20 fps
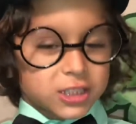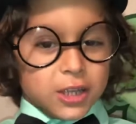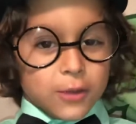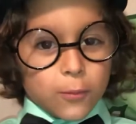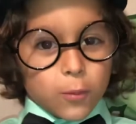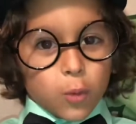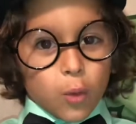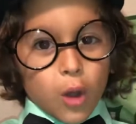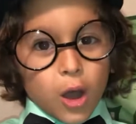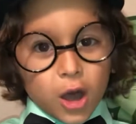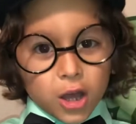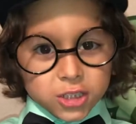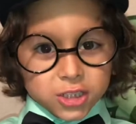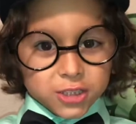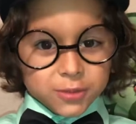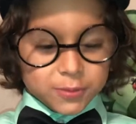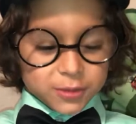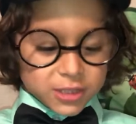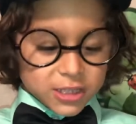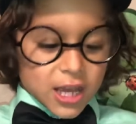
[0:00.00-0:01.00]
and
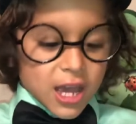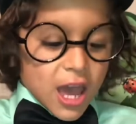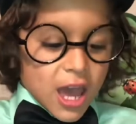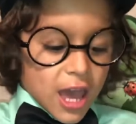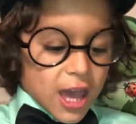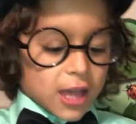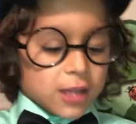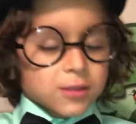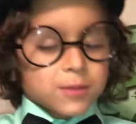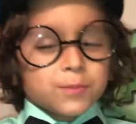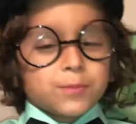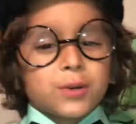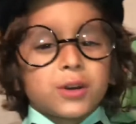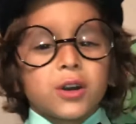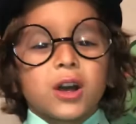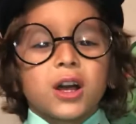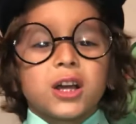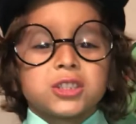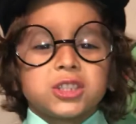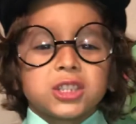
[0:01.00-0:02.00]
wasps. But
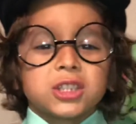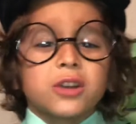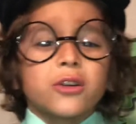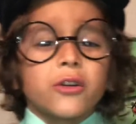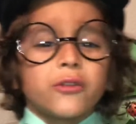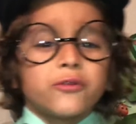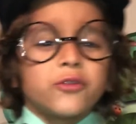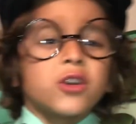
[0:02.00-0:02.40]
a